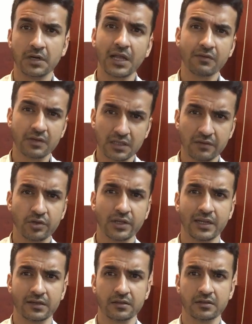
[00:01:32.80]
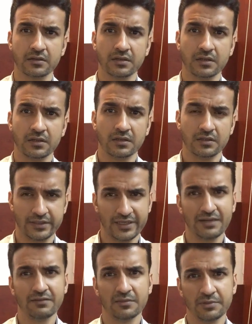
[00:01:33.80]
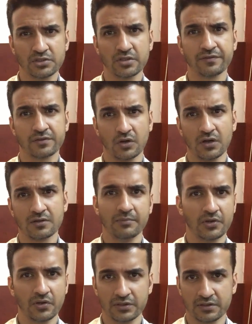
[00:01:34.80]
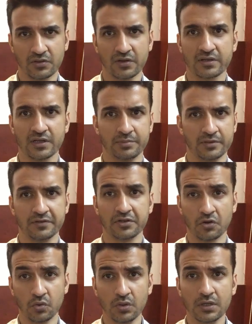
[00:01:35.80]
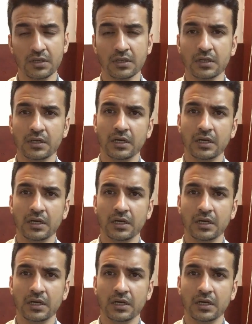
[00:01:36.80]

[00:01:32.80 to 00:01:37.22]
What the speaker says: But I will give you an answer. Take it with a pinch of salt because it's not a perfect rule.